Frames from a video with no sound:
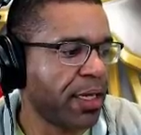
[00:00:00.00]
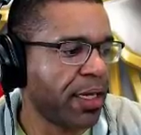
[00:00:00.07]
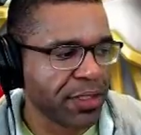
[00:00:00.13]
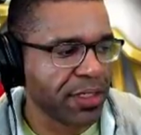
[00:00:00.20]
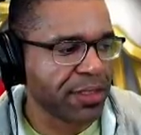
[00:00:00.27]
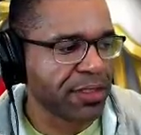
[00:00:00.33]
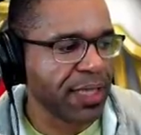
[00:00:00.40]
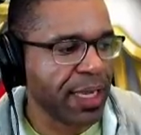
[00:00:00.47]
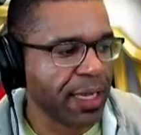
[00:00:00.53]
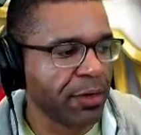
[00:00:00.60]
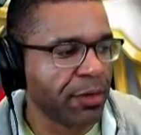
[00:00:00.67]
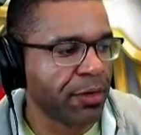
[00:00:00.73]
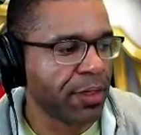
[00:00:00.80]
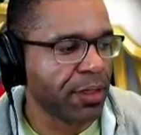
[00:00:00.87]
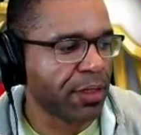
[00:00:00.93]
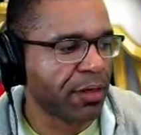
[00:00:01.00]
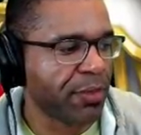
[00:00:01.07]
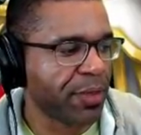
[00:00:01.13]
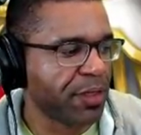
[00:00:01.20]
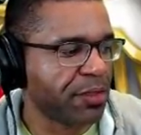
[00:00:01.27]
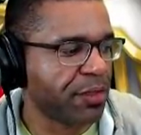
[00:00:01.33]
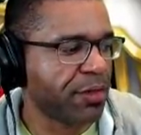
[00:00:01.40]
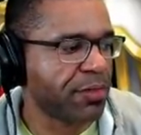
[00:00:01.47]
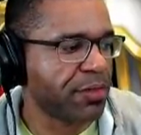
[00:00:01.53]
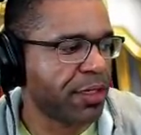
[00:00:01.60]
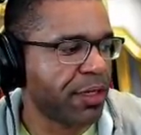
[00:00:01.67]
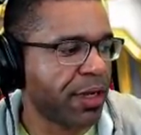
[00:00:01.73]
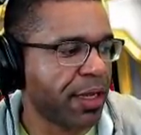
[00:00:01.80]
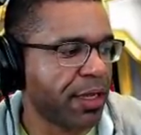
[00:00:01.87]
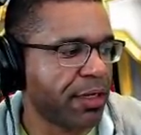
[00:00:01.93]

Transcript: We're just gonna cycle a little bit of turns here,